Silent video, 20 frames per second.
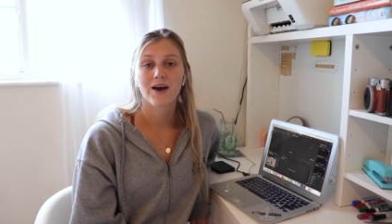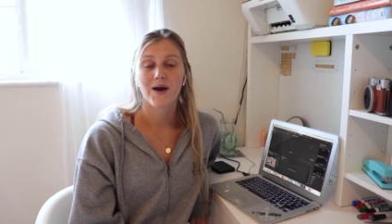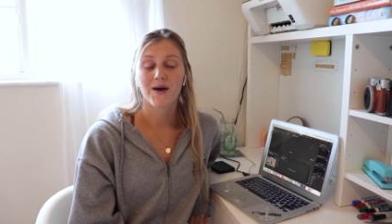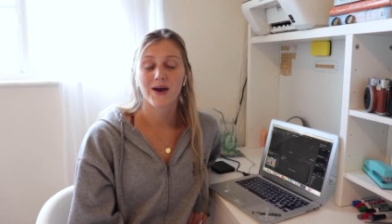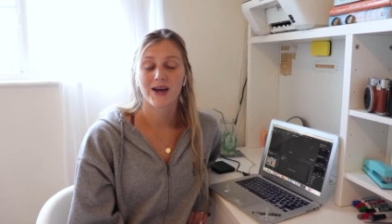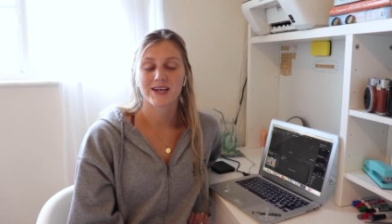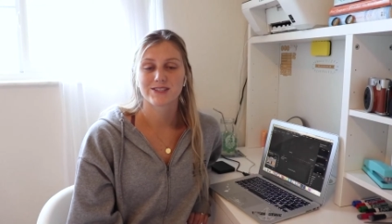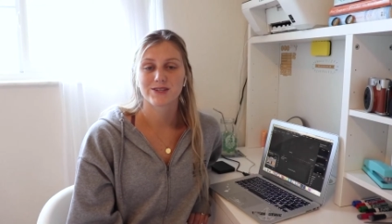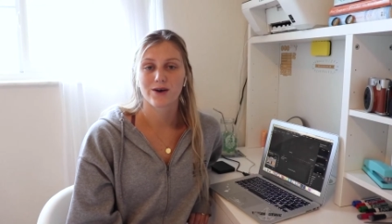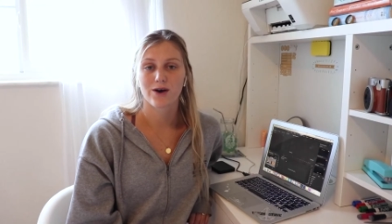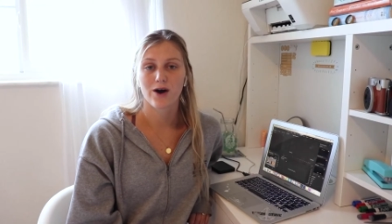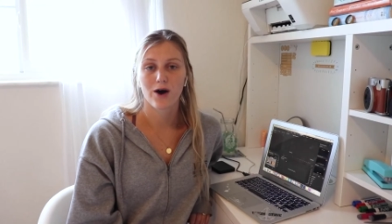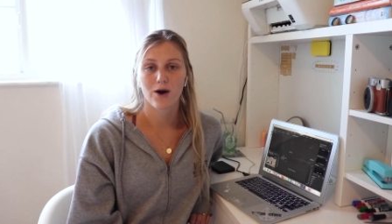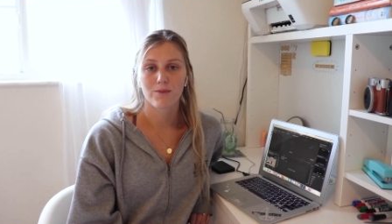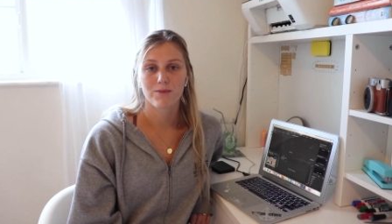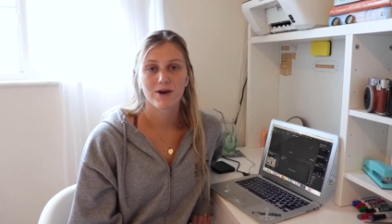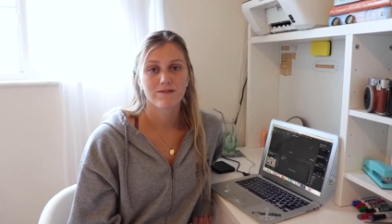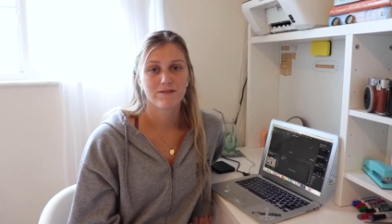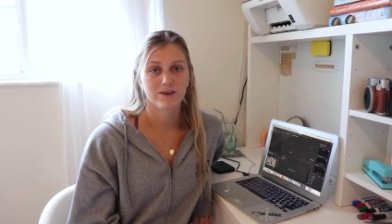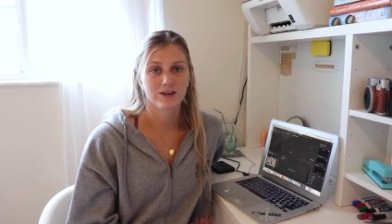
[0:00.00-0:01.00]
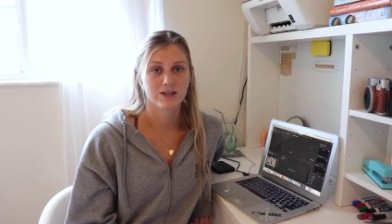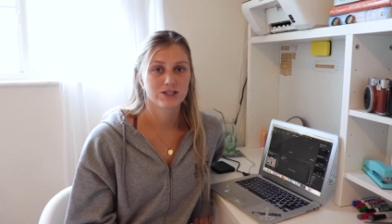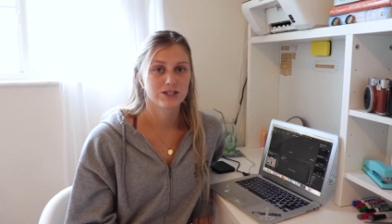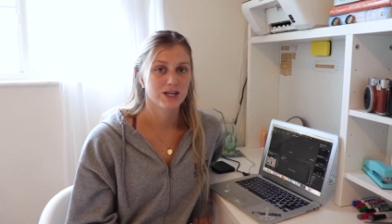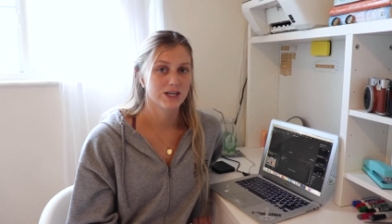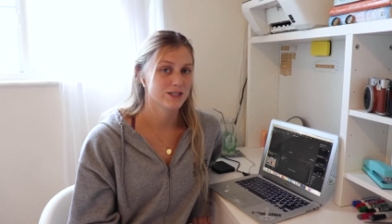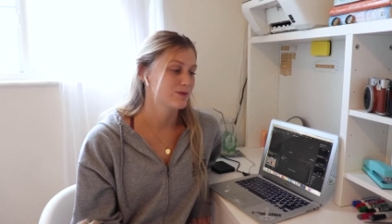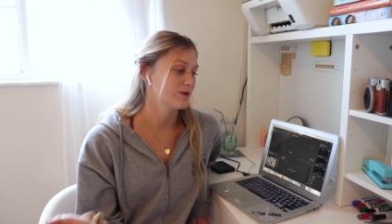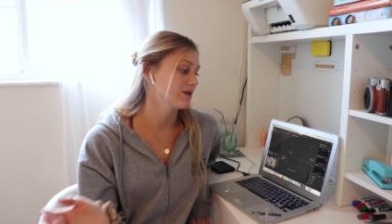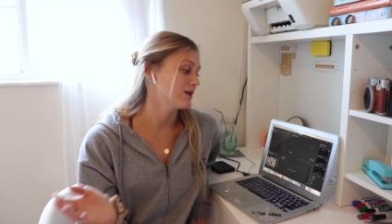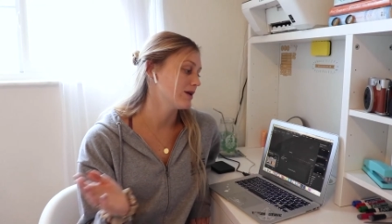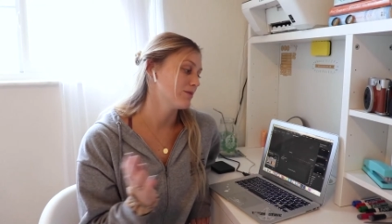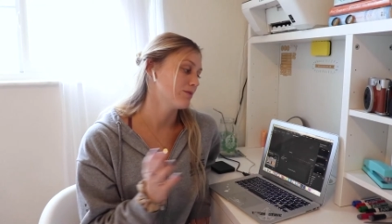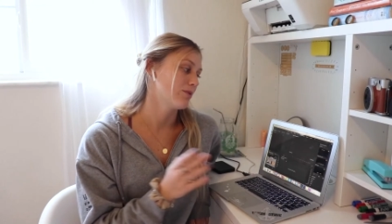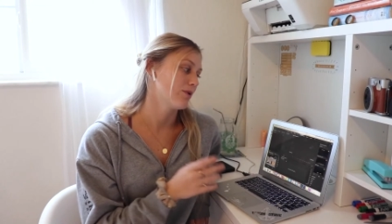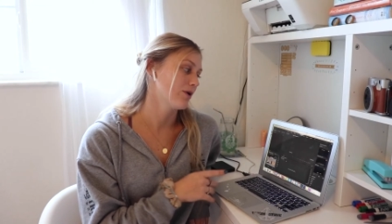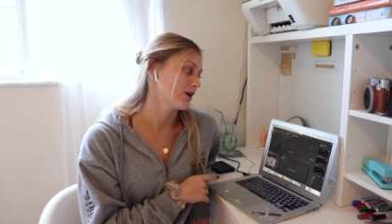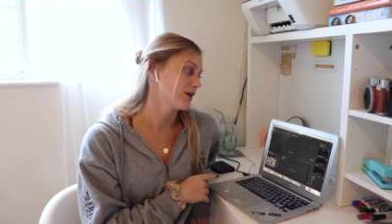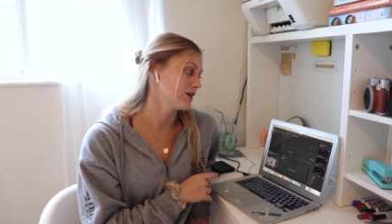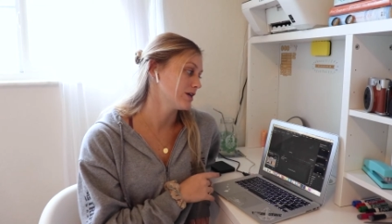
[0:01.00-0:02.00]
Okay, so all my footage has been
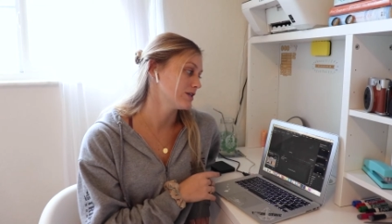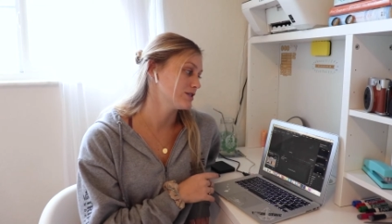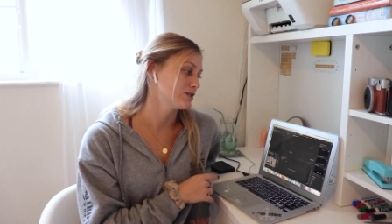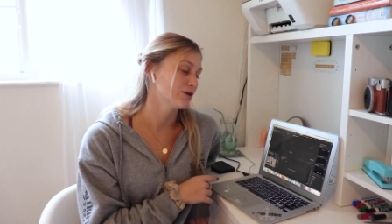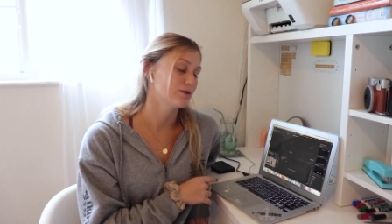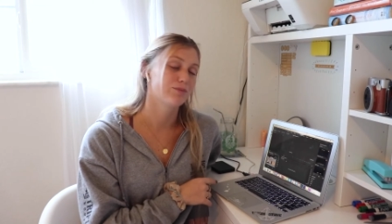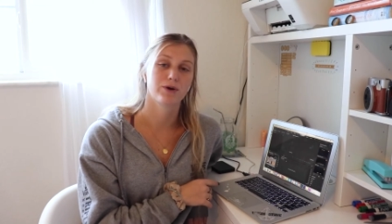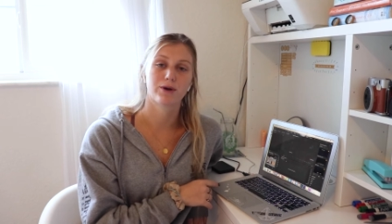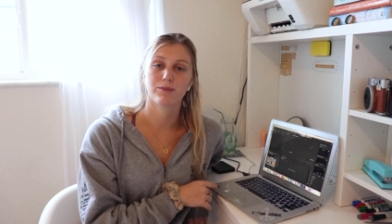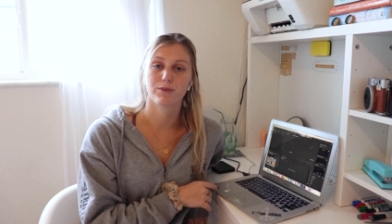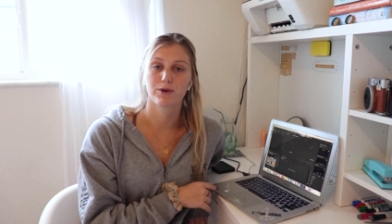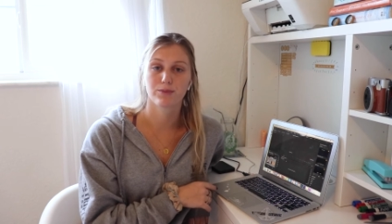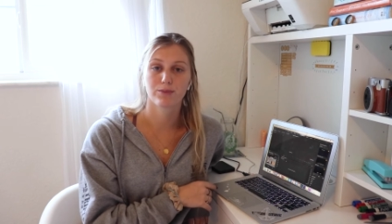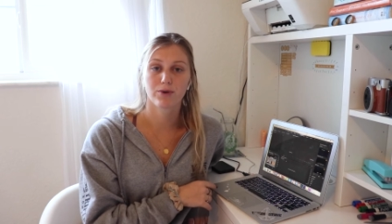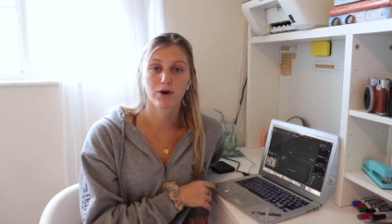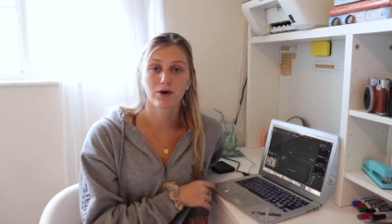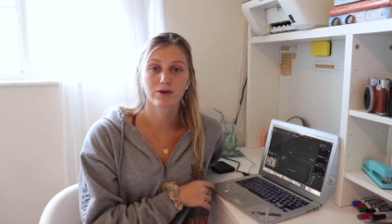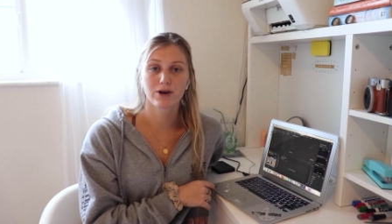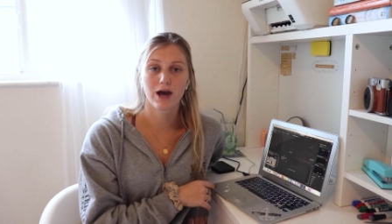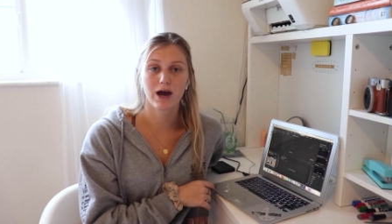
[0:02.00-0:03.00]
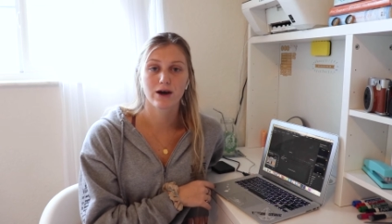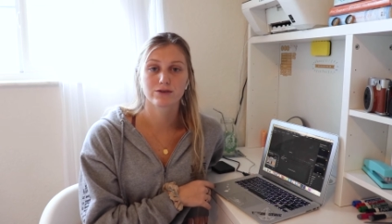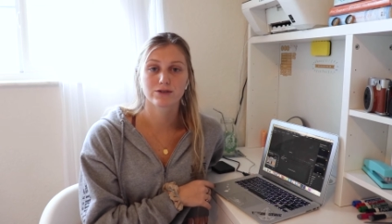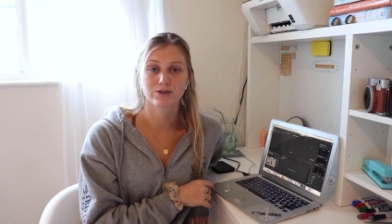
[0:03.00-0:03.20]
imported to Premiere Pro now,